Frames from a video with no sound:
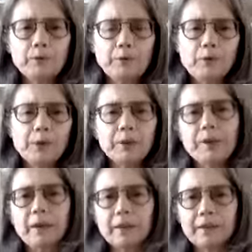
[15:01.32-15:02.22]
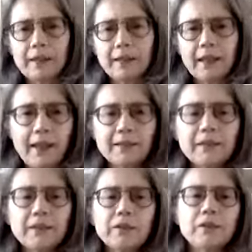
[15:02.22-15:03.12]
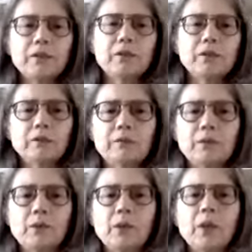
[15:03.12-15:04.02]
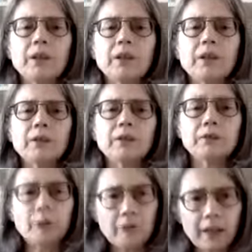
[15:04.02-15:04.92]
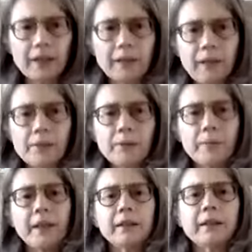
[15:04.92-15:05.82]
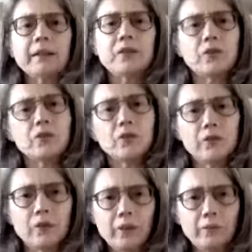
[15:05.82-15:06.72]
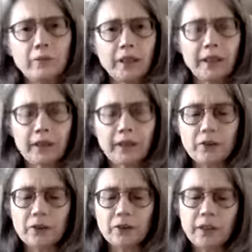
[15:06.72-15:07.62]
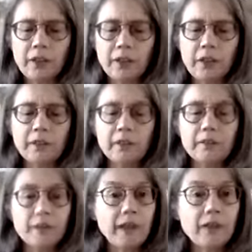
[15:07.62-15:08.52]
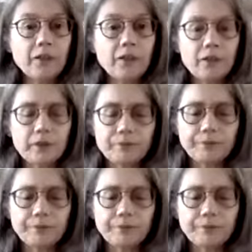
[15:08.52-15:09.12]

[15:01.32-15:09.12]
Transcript: forward, that catalyst quality to, okay, now we're making the decision so that we can actually take action.